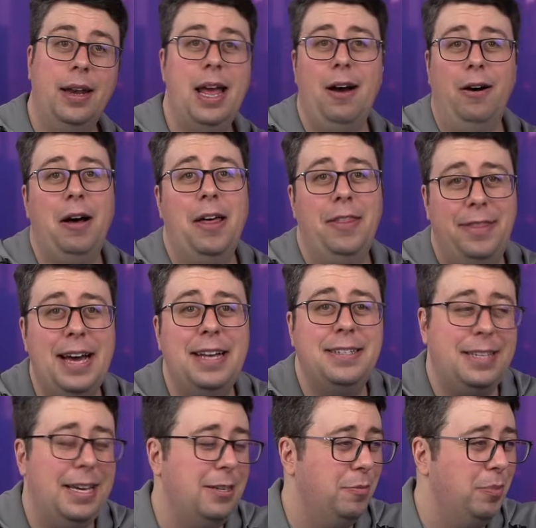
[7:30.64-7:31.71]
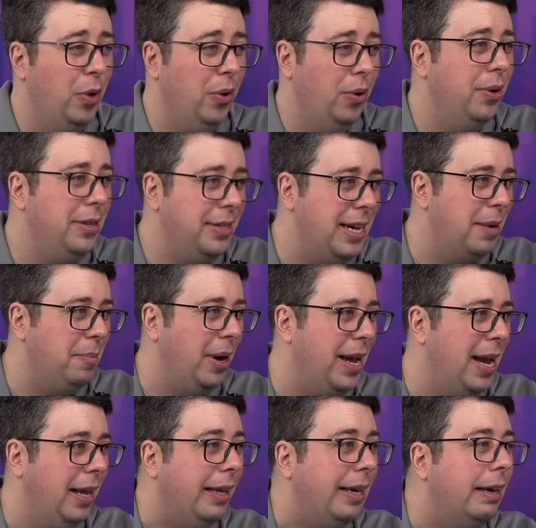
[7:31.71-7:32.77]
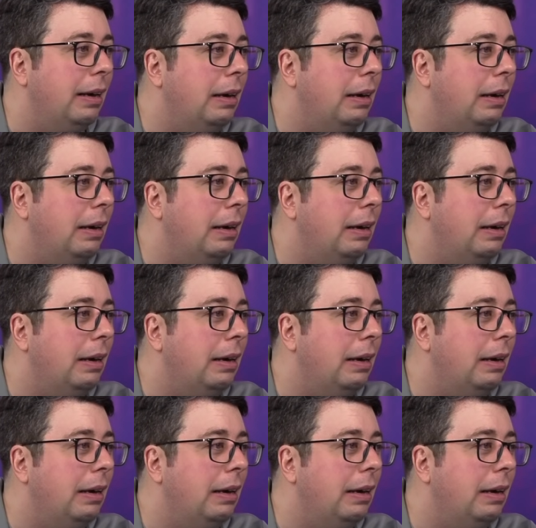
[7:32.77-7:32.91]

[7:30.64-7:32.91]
Now, that sounds more down my alley.